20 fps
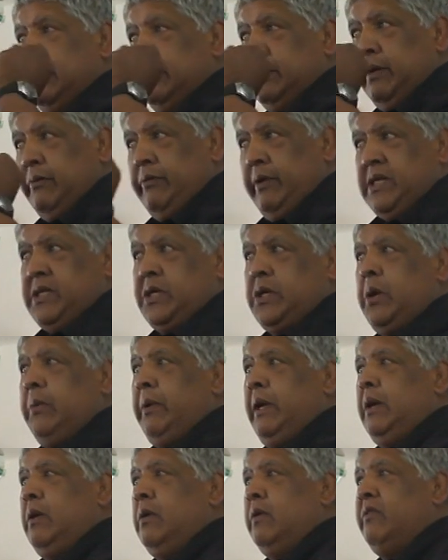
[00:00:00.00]
The
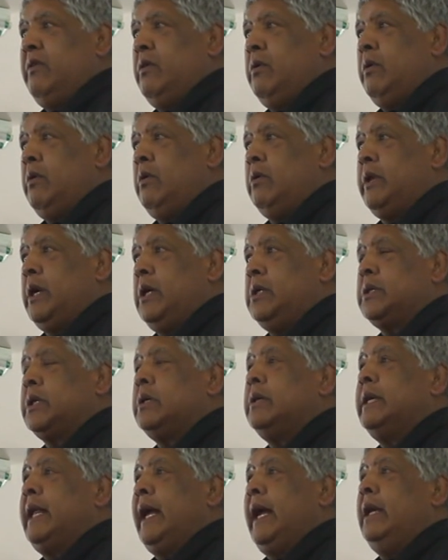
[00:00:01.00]
rescuing all those
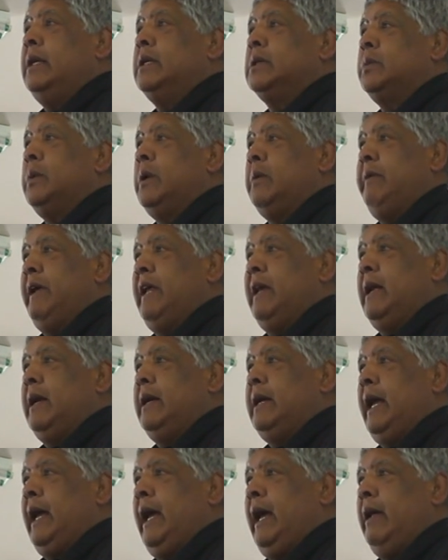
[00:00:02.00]
containers would have been
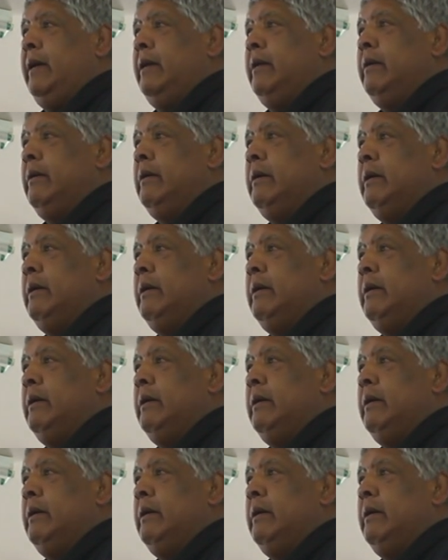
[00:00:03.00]
underhand.